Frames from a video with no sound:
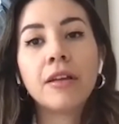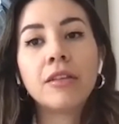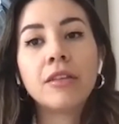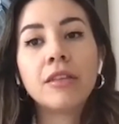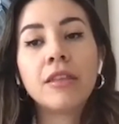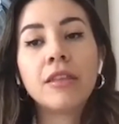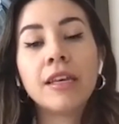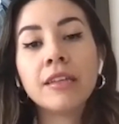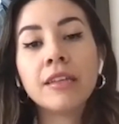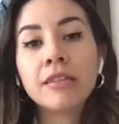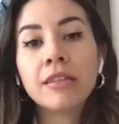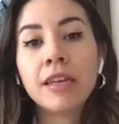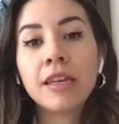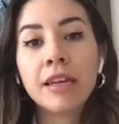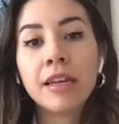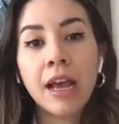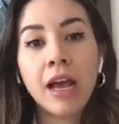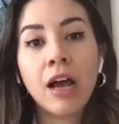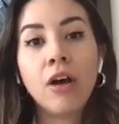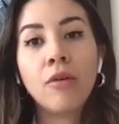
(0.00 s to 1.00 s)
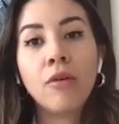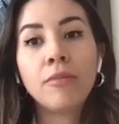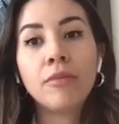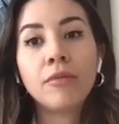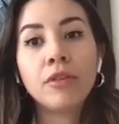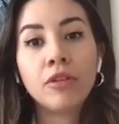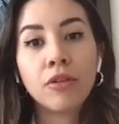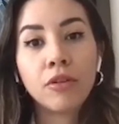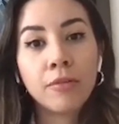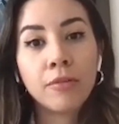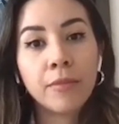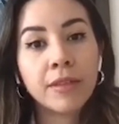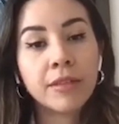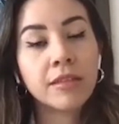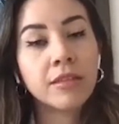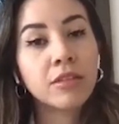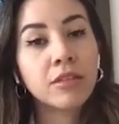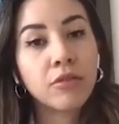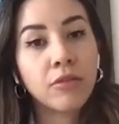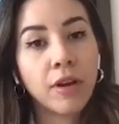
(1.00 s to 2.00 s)
This can help your
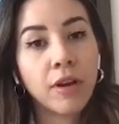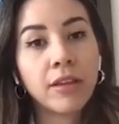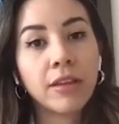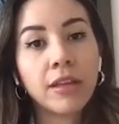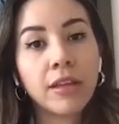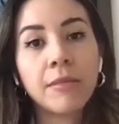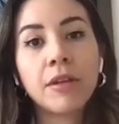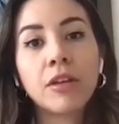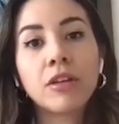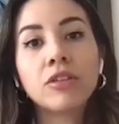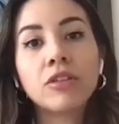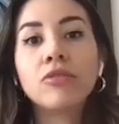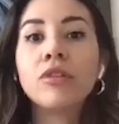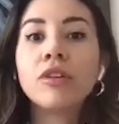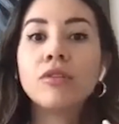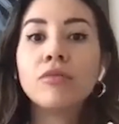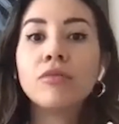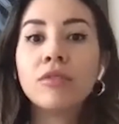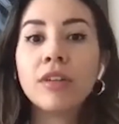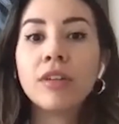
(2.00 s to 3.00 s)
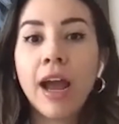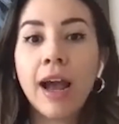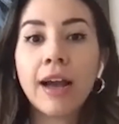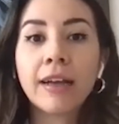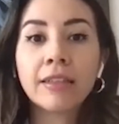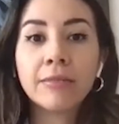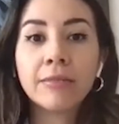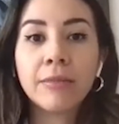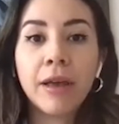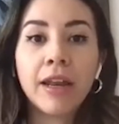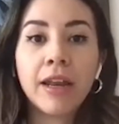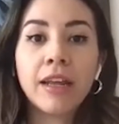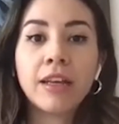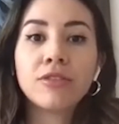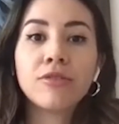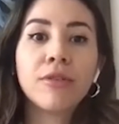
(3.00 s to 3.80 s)
business greatly because you can do tax planning.